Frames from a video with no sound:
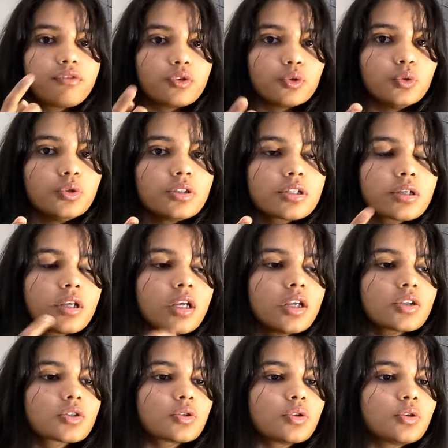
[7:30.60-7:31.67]
fruits.
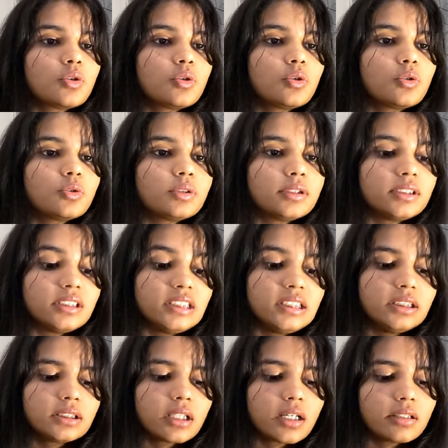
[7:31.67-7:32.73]
So
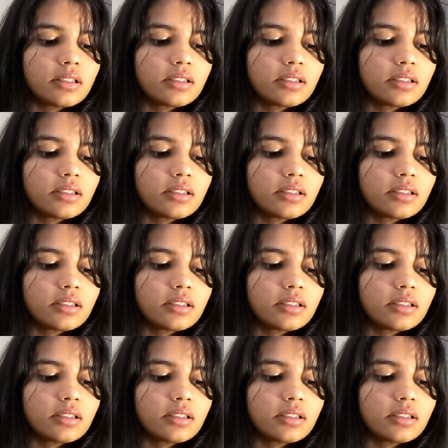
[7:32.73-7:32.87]
these are